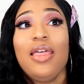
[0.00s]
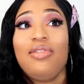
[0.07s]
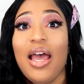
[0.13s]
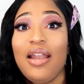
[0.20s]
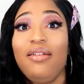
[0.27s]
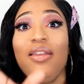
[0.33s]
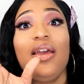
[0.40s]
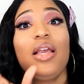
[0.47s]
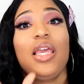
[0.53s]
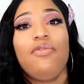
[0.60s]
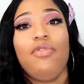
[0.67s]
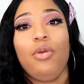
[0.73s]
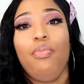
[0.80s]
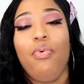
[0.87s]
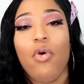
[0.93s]
that they are
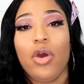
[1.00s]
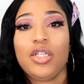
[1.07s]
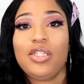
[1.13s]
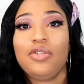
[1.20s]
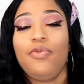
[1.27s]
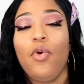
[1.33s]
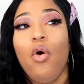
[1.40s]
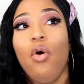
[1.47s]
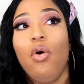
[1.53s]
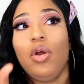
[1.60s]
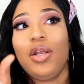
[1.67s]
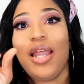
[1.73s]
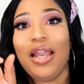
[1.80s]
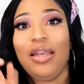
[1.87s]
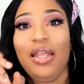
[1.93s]
giving points for
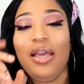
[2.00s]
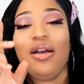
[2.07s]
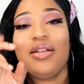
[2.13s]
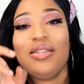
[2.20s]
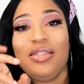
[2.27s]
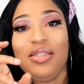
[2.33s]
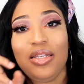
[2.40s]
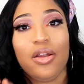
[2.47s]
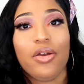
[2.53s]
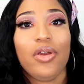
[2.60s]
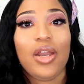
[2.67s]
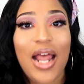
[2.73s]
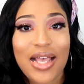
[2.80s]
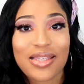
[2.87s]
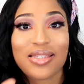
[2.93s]
or that they're
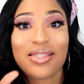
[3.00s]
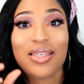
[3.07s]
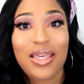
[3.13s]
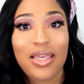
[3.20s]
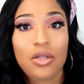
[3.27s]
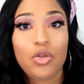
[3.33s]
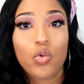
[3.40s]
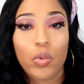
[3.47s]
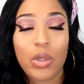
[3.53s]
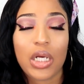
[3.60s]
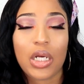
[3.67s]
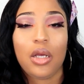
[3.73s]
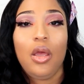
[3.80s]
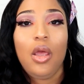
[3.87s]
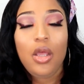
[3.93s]
considering as skilled
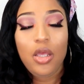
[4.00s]
work.